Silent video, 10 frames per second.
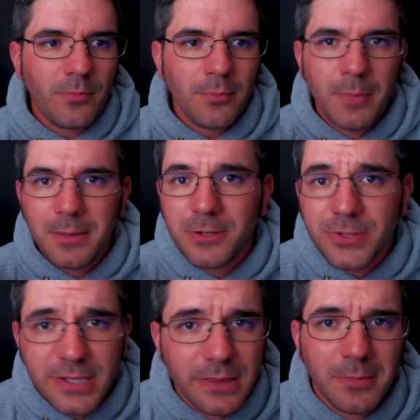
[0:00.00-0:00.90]
Maybe you're
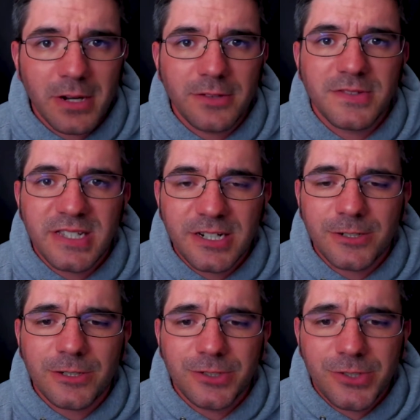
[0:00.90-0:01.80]
sitting in the middle of
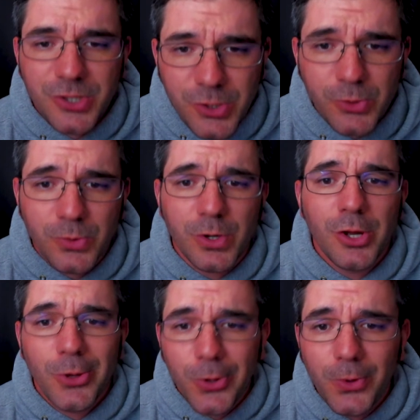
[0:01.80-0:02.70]
circle 2.
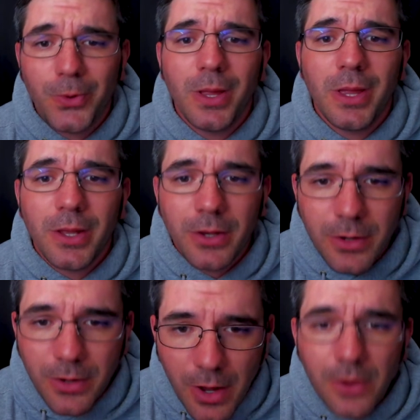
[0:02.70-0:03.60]
Who
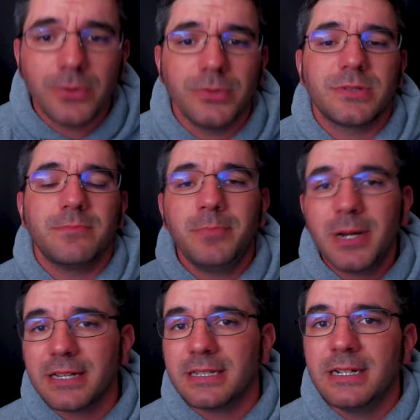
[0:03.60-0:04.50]
knows?
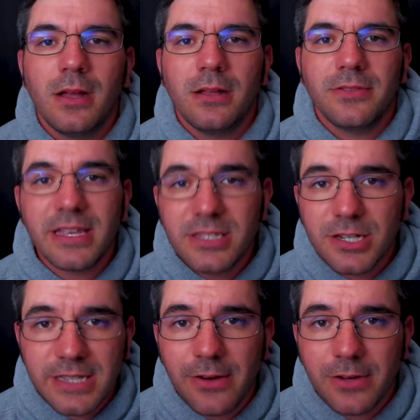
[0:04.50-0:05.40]
But that's
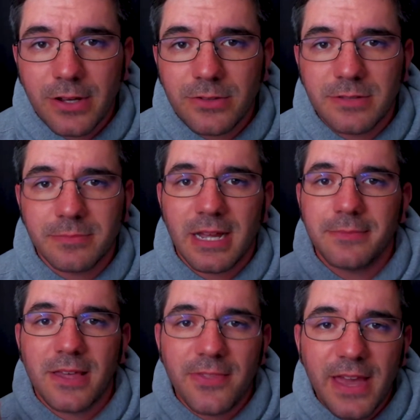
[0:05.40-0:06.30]
just how it goes
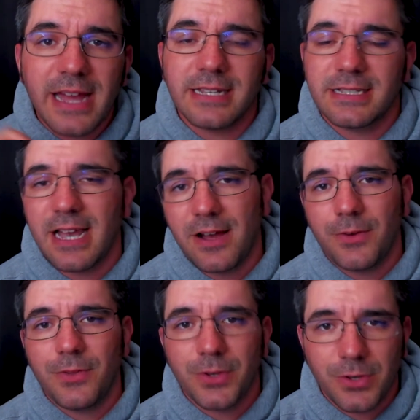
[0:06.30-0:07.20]
sometimes. That is how
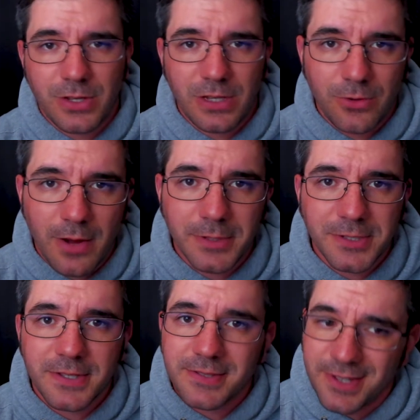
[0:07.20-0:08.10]
the cookie crumbles
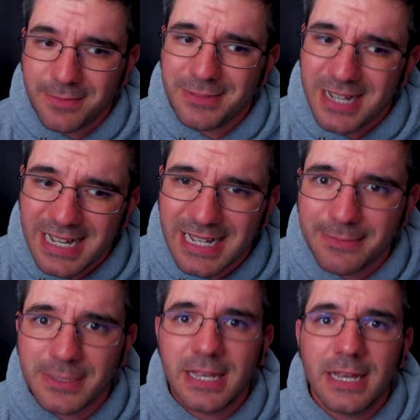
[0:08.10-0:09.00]

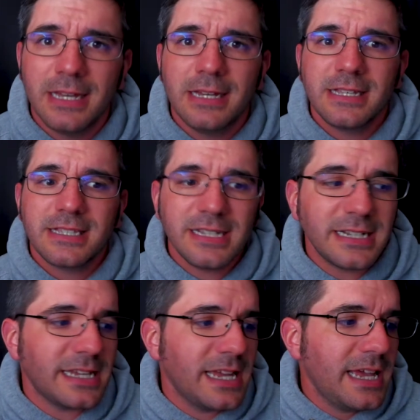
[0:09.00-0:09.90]
sometimes.
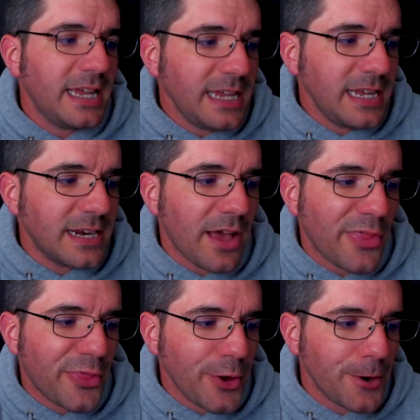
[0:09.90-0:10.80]
Sitting in
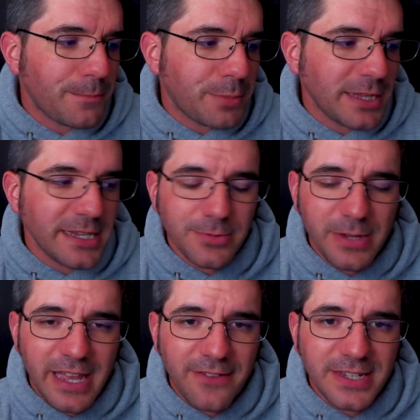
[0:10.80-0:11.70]
3rd place, we
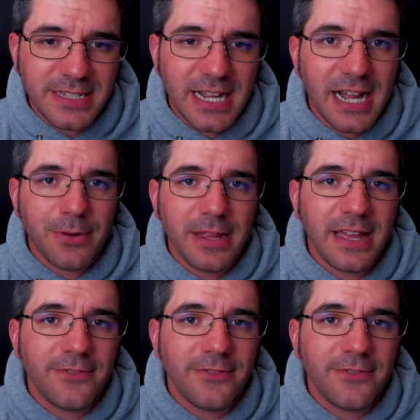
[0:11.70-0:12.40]
have a tie. We have